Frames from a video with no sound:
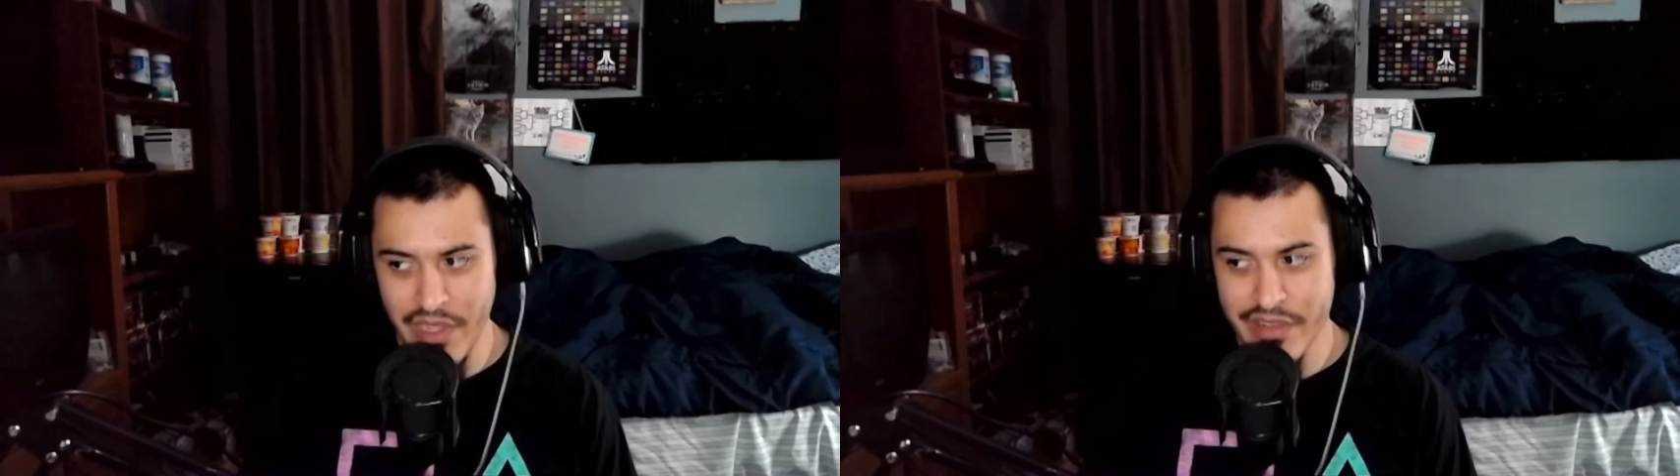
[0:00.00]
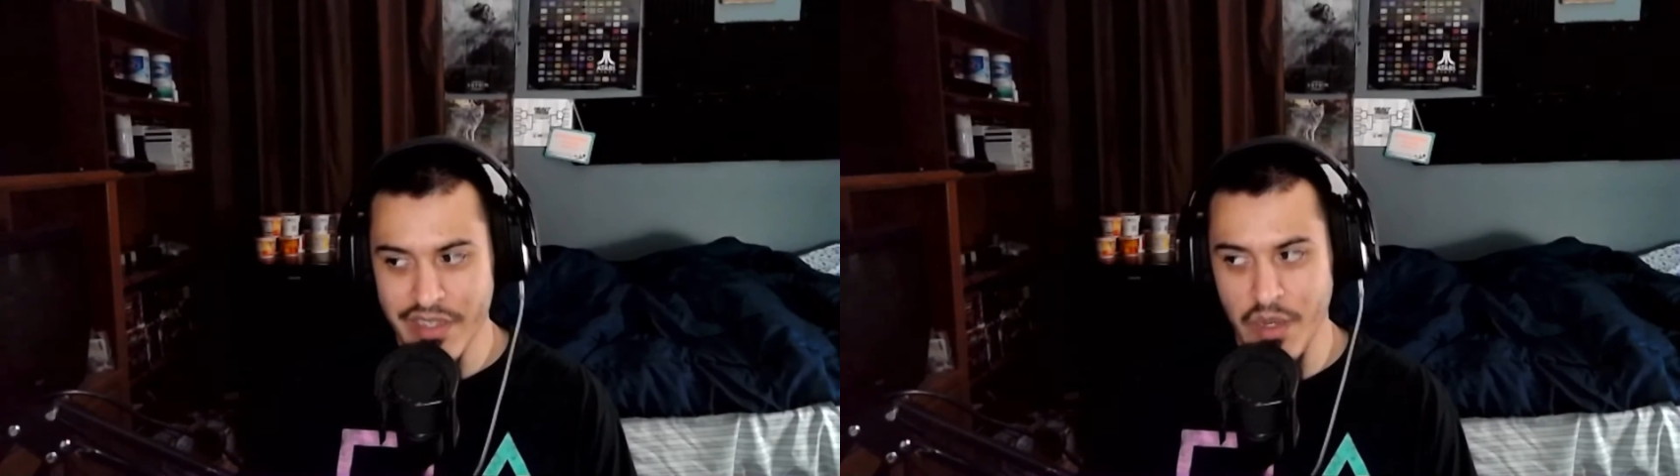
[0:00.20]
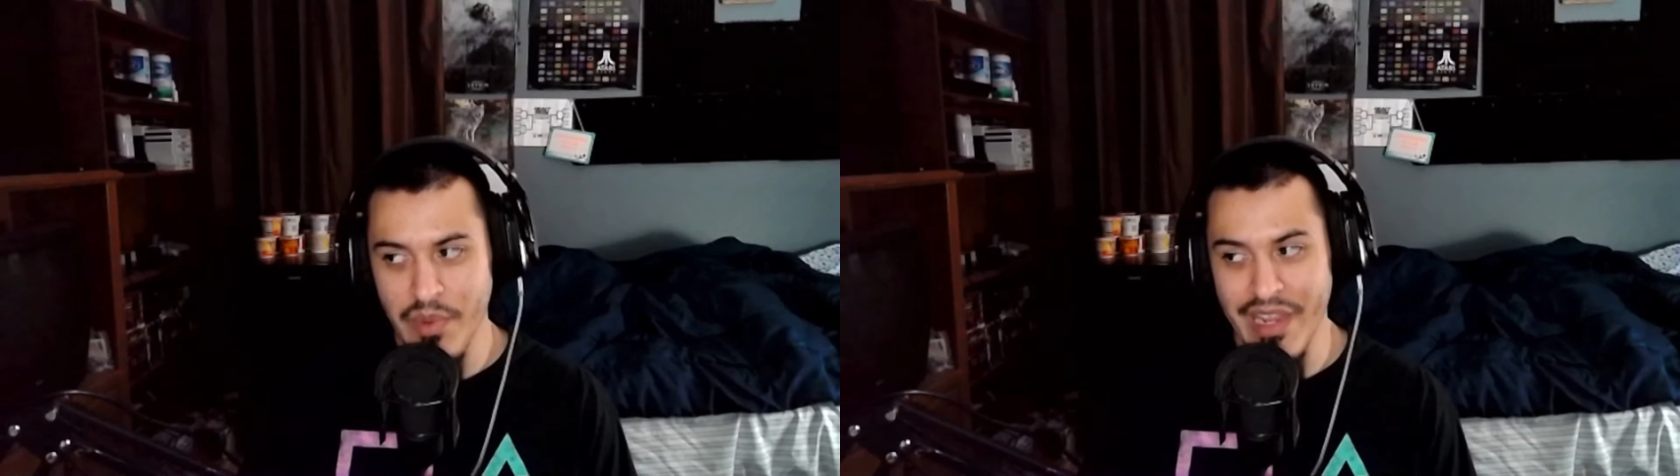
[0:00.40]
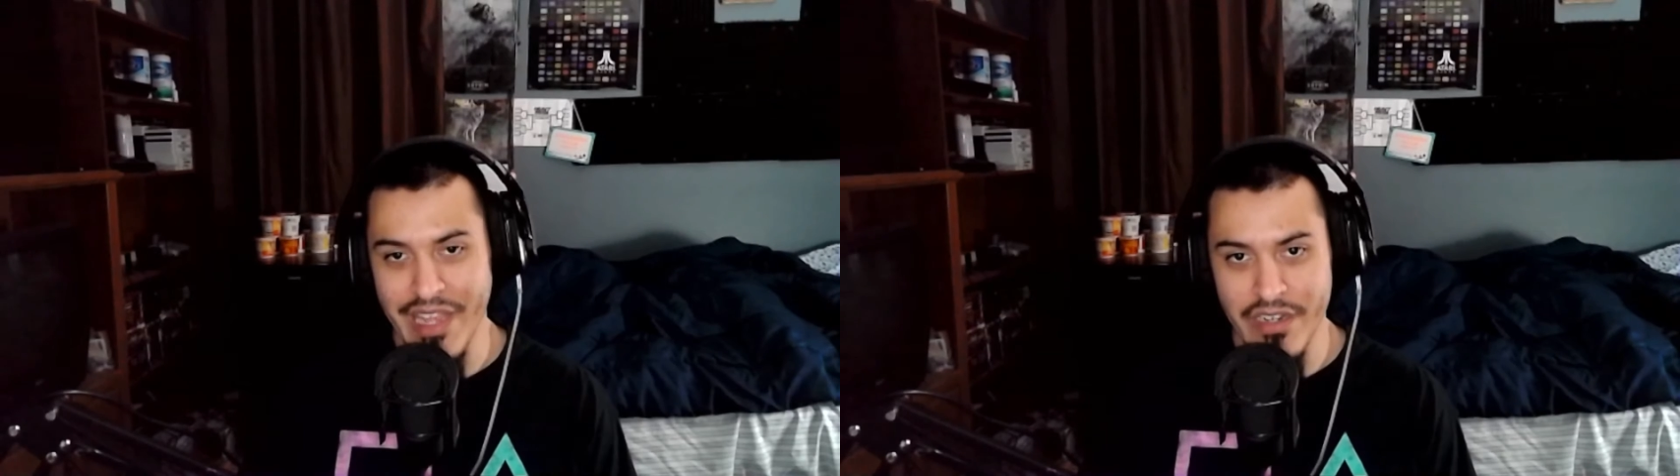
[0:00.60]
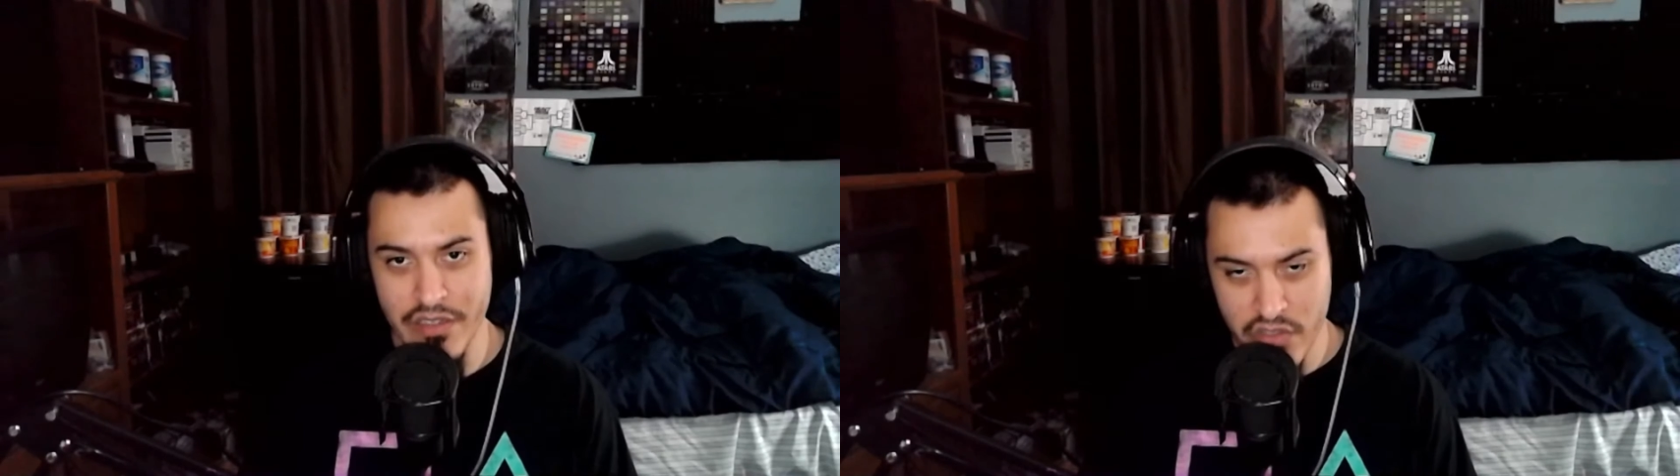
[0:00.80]
it's going to be
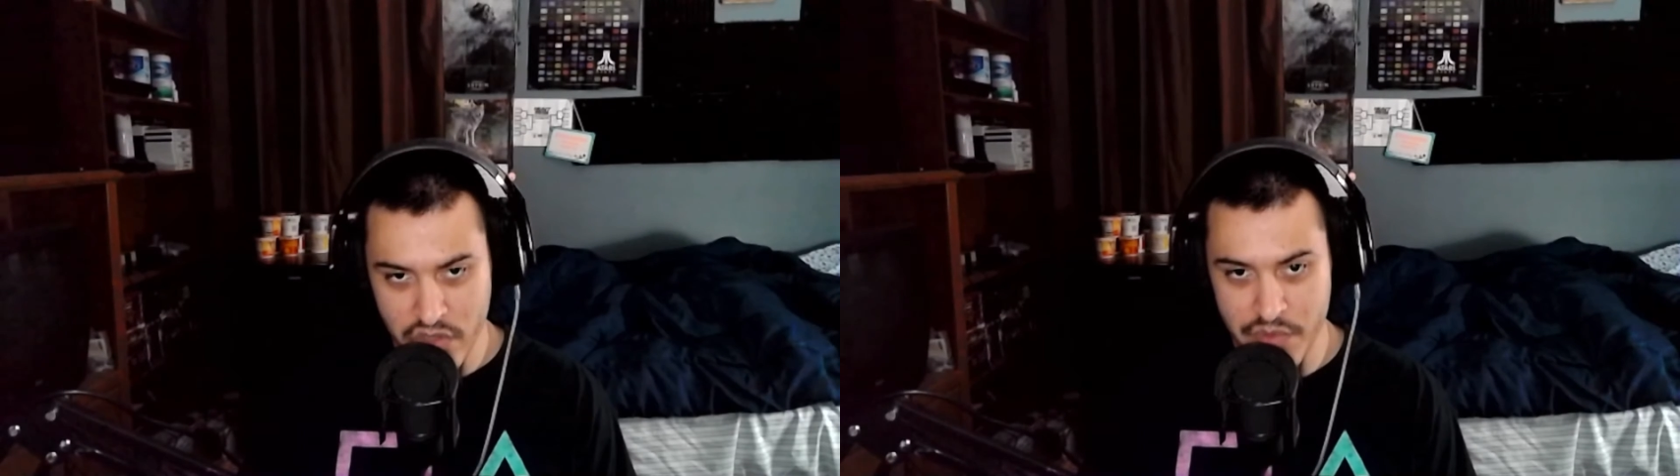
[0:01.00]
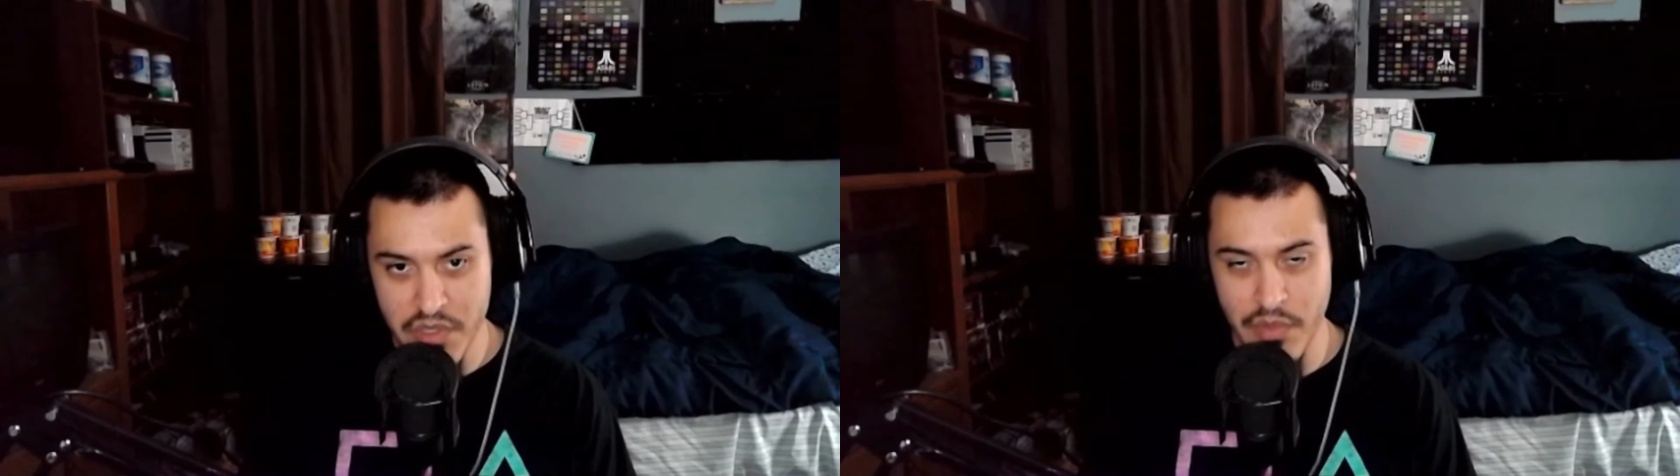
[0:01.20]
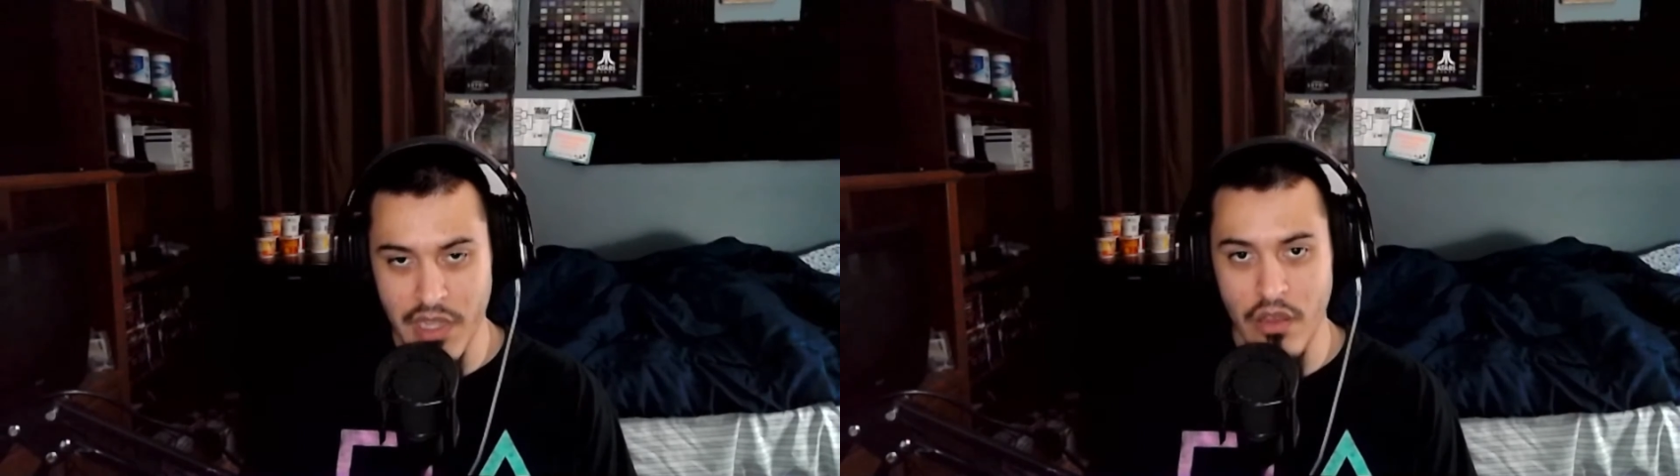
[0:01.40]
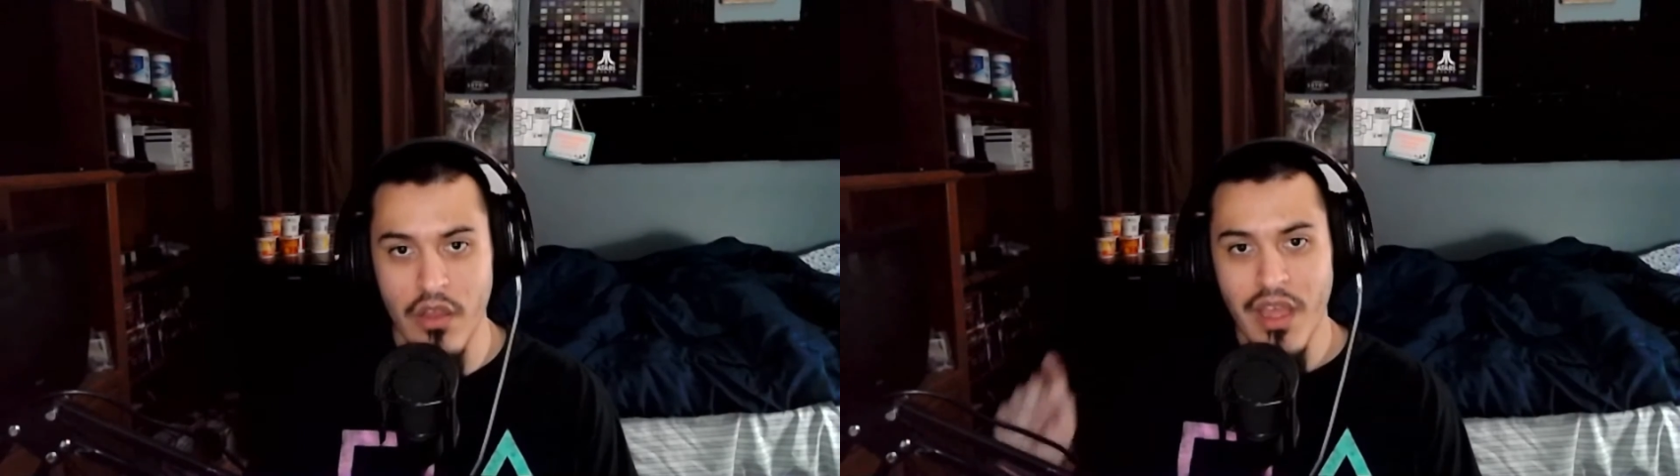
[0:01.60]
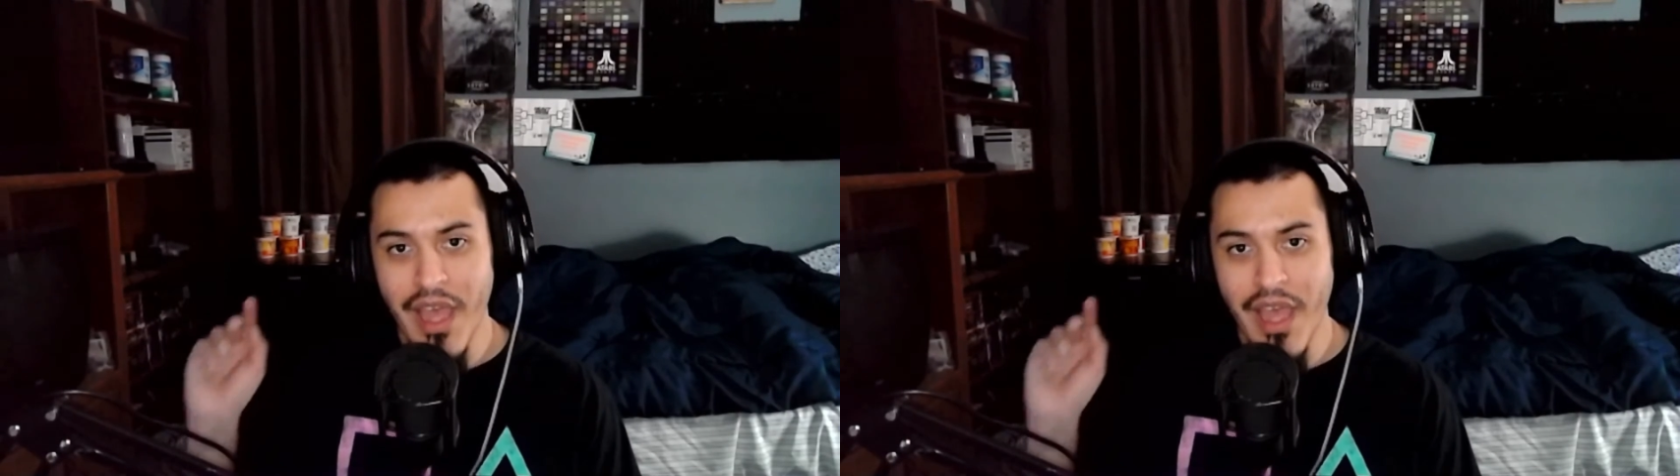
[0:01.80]
in the description below.